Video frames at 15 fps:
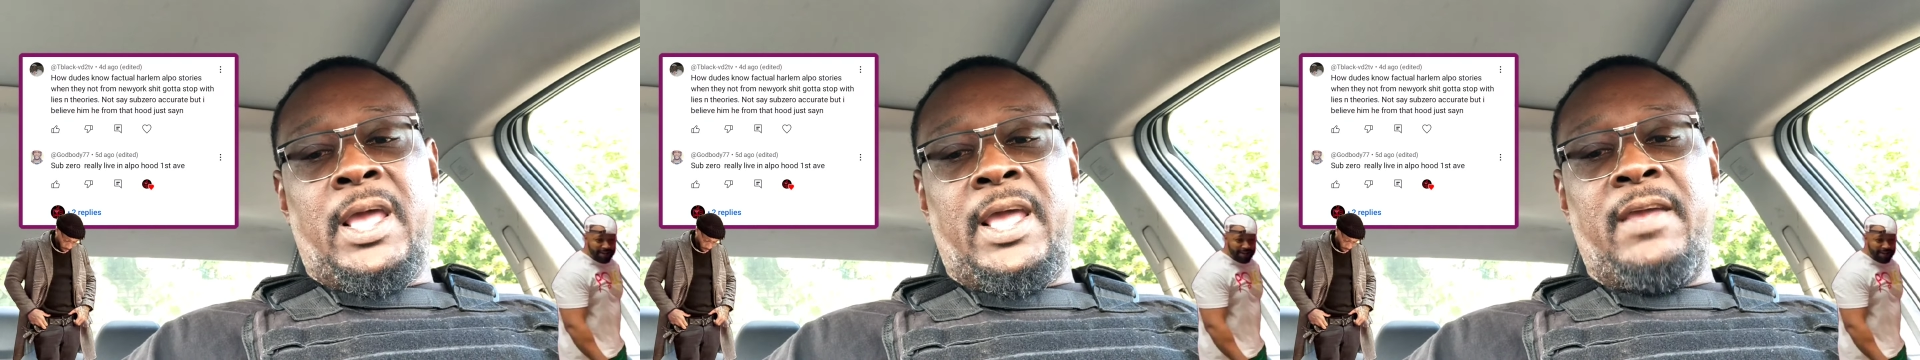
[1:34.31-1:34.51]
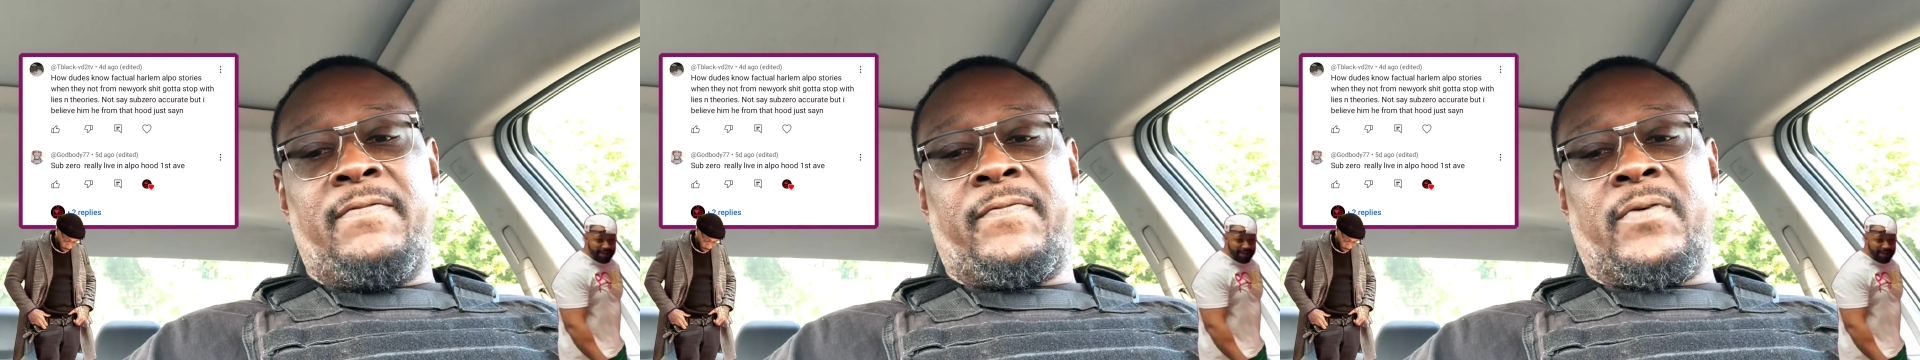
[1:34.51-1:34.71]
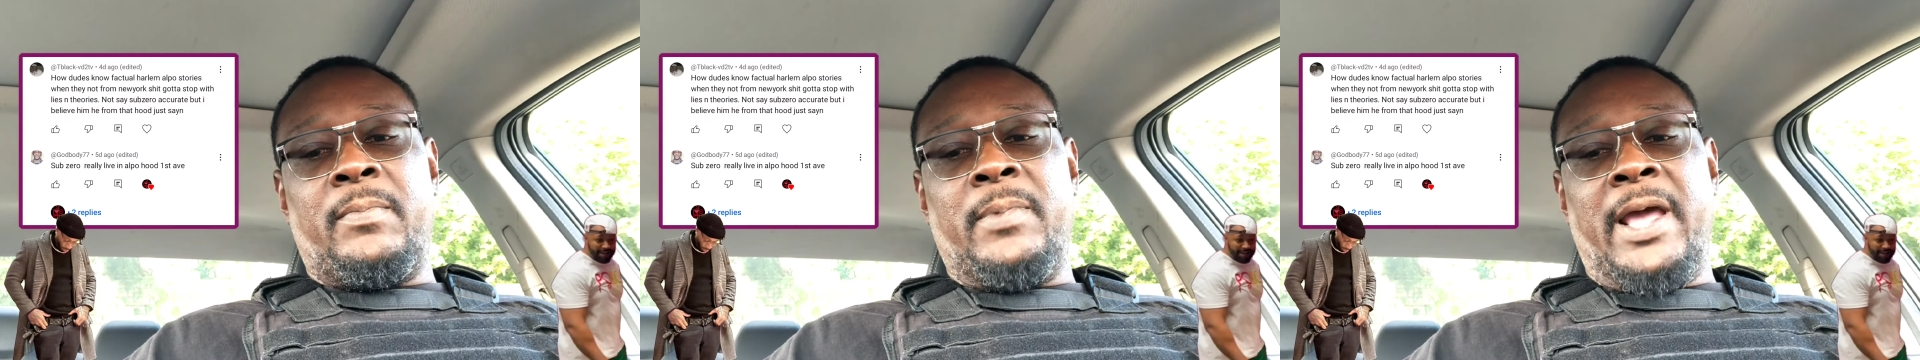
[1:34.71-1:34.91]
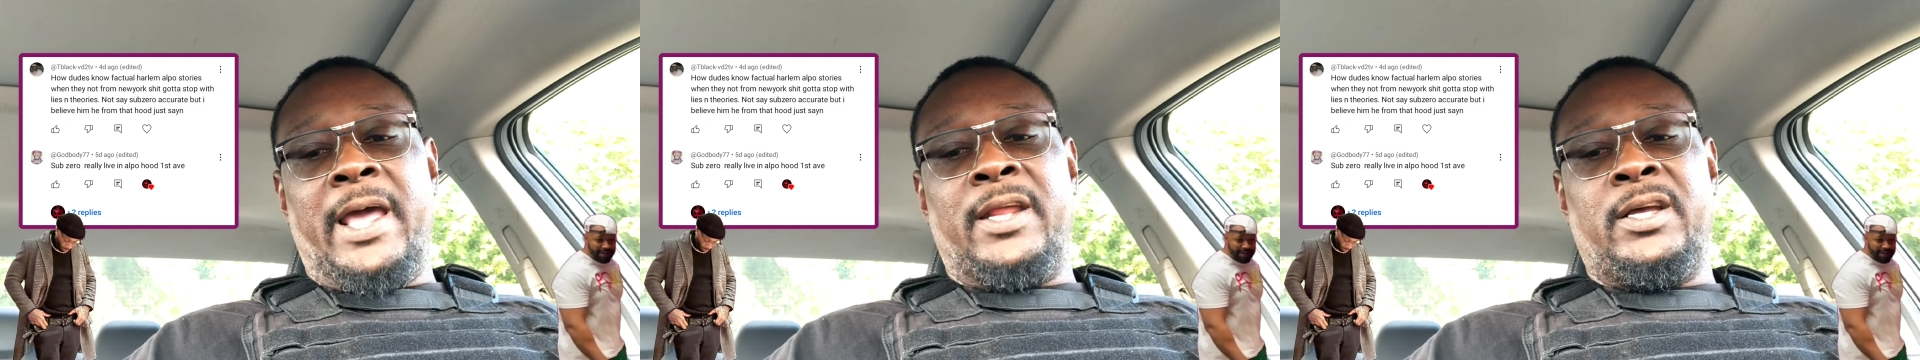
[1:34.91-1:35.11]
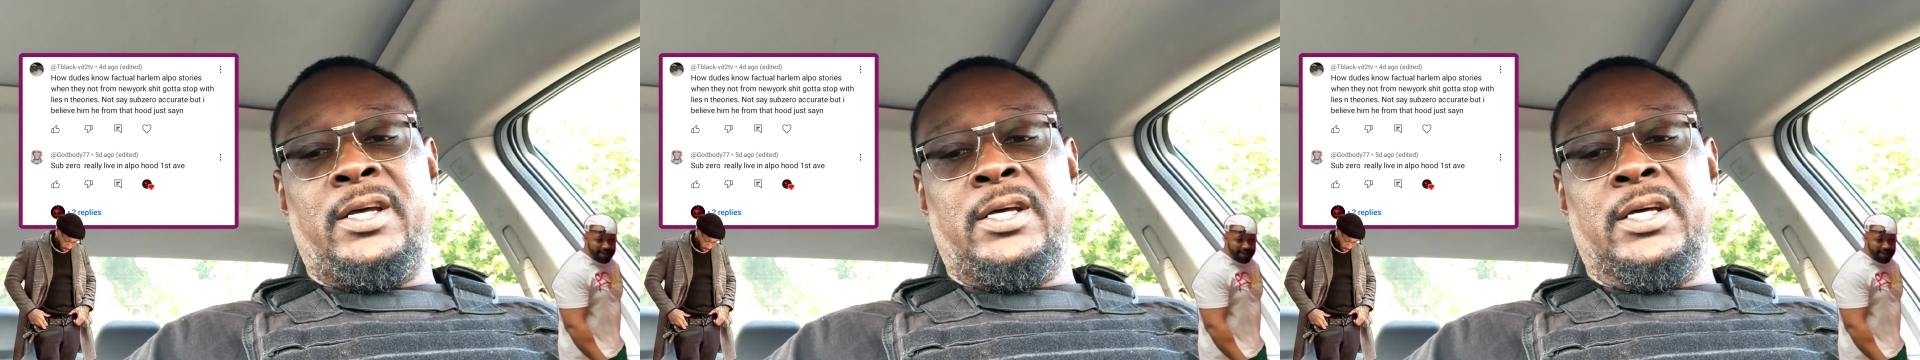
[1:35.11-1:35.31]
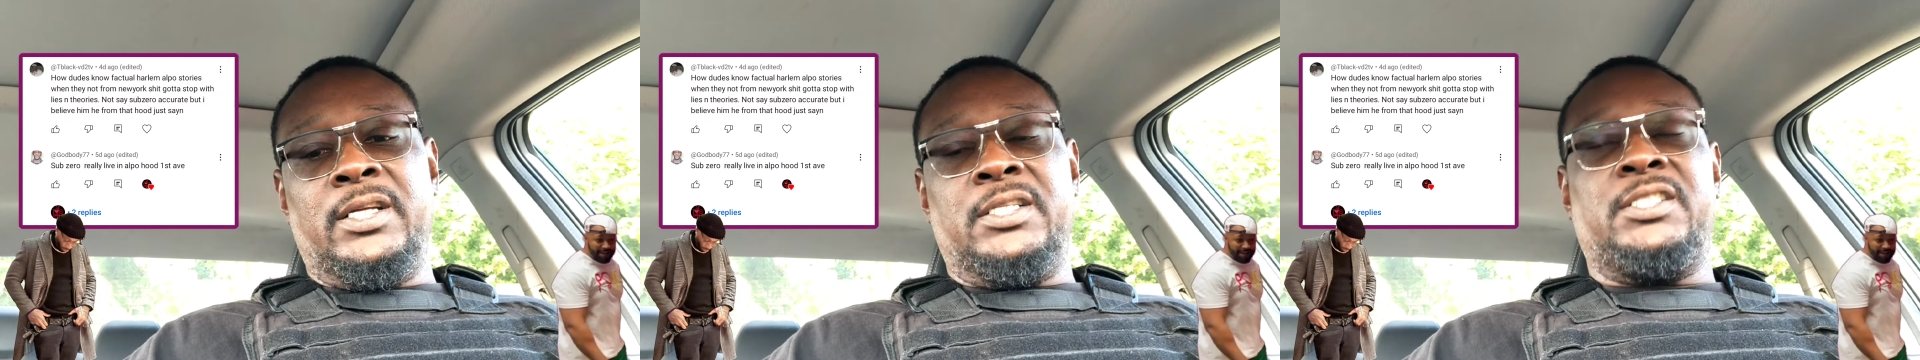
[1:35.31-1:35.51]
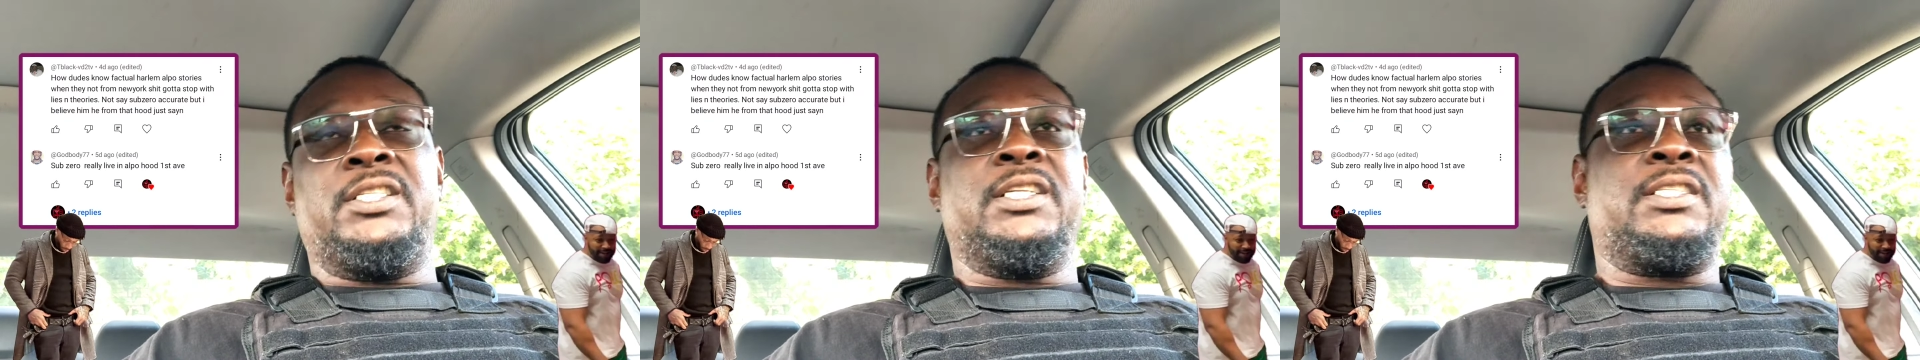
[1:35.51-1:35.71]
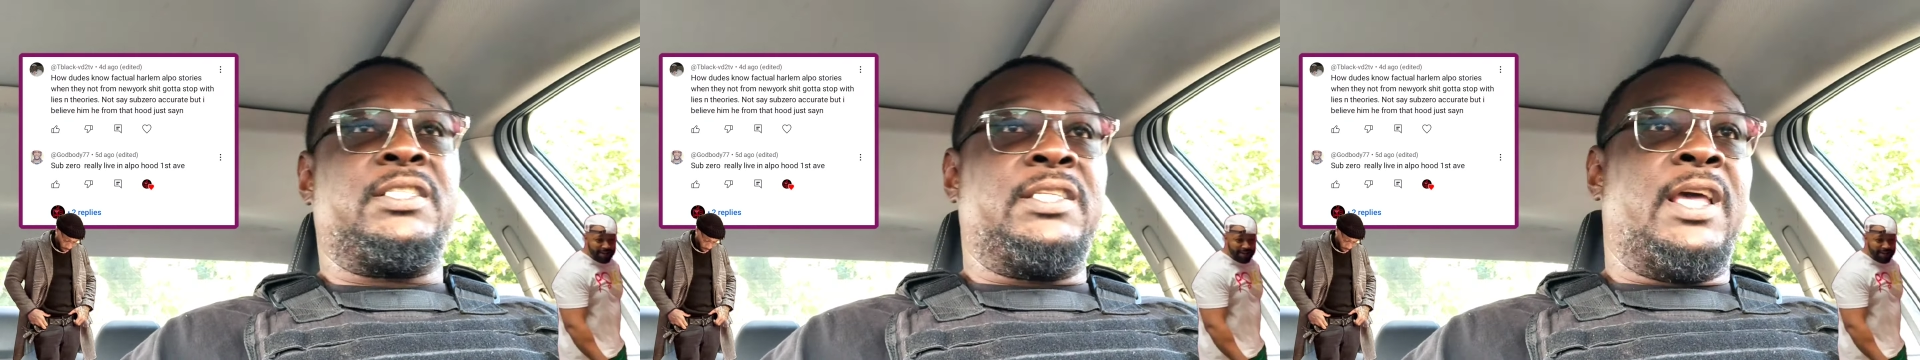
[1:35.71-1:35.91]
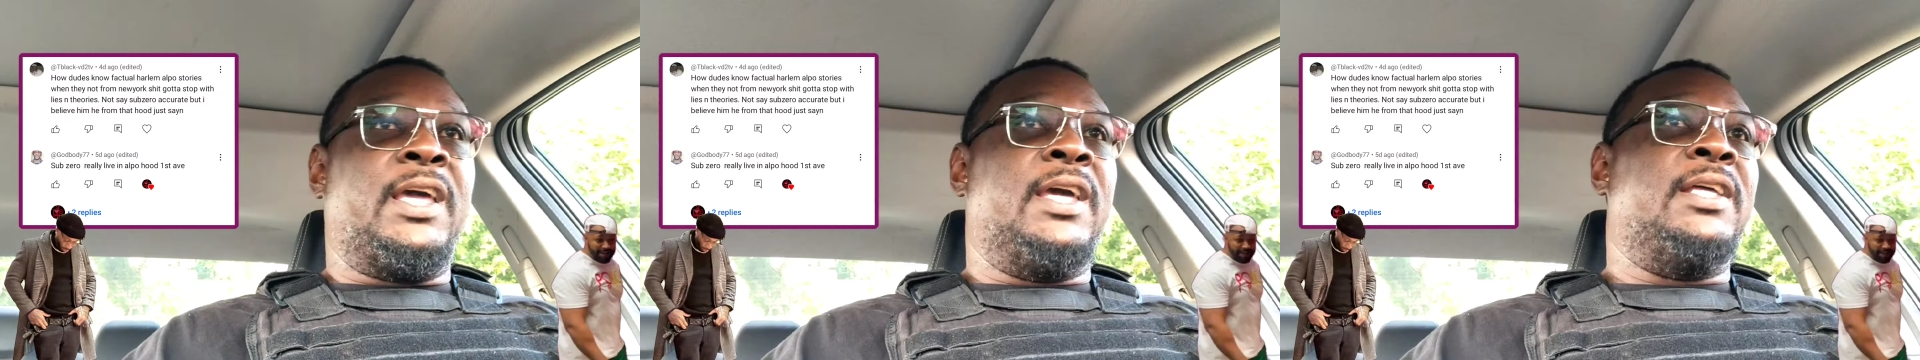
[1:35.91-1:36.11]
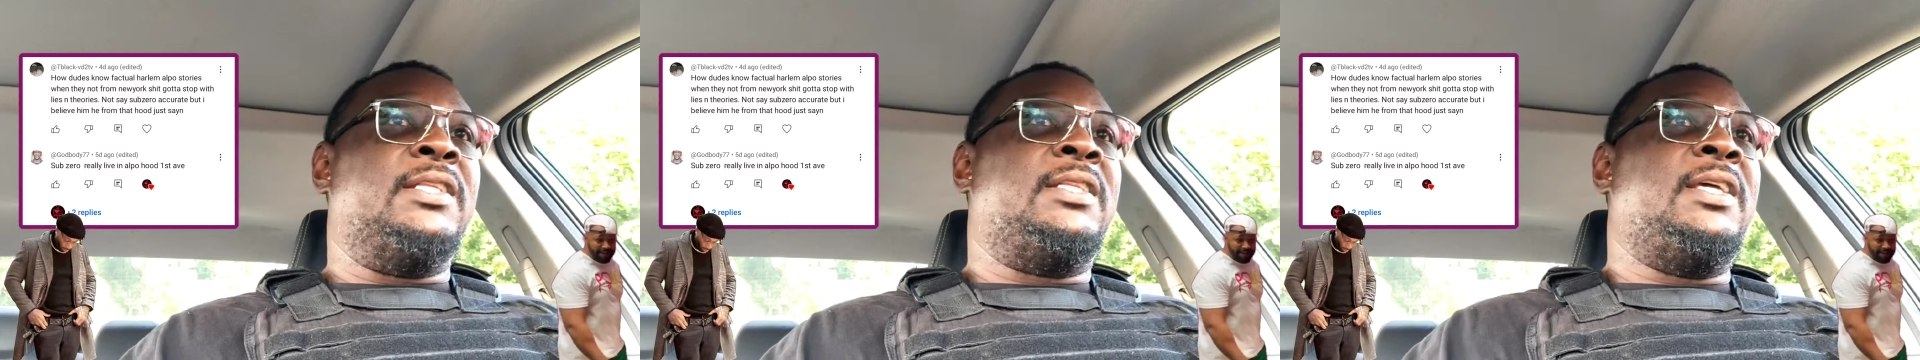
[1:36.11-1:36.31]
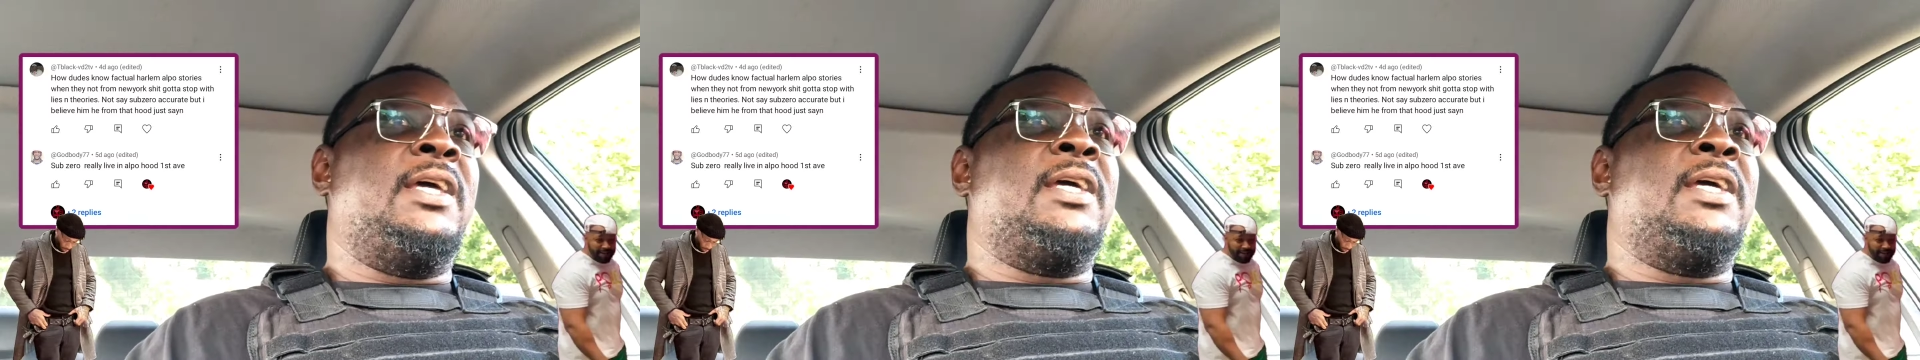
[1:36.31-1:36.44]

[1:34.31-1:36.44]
He from that hood. Just saying.